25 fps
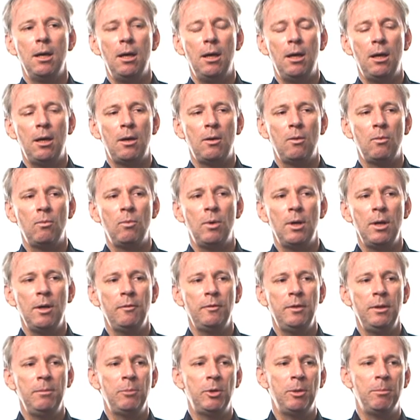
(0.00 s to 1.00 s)
Uh, one
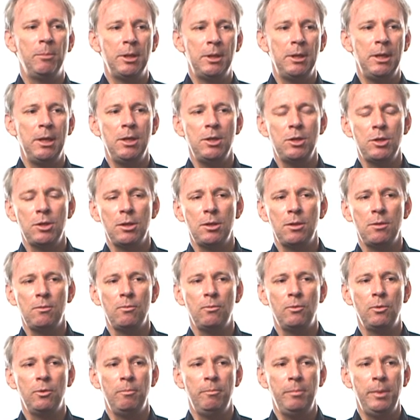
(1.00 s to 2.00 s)
of the
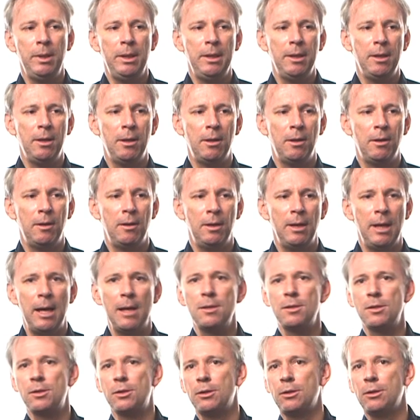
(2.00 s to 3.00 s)
implementation would be
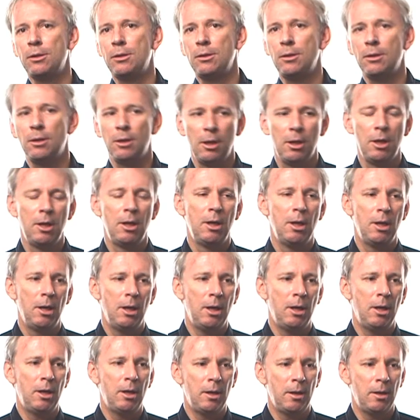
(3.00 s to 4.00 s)
Laster,
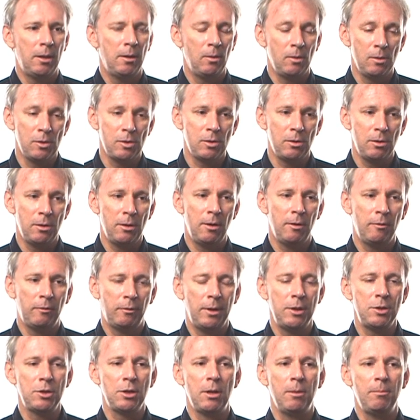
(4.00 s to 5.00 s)
also a
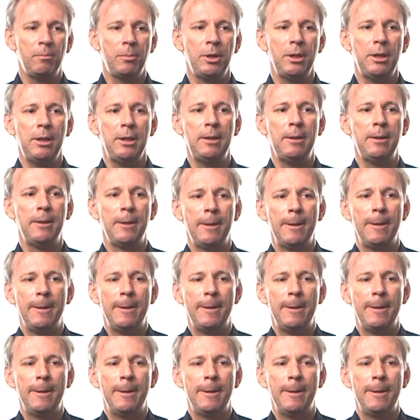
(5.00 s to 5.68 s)
French company.